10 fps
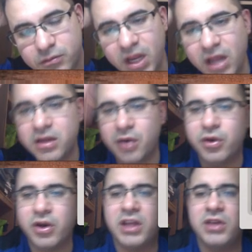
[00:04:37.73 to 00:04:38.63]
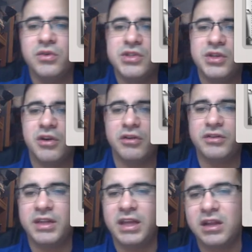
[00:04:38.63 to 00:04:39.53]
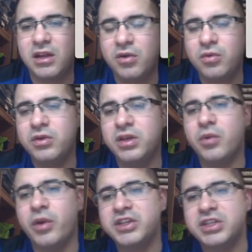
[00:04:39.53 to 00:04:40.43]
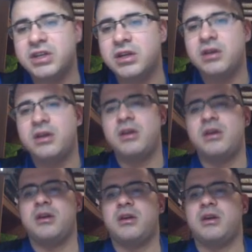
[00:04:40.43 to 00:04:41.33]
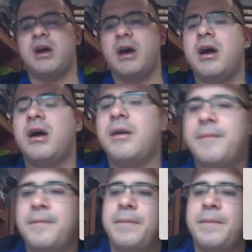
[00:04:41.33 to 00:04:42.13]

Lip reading: that we're gonna use on our DLO equation. And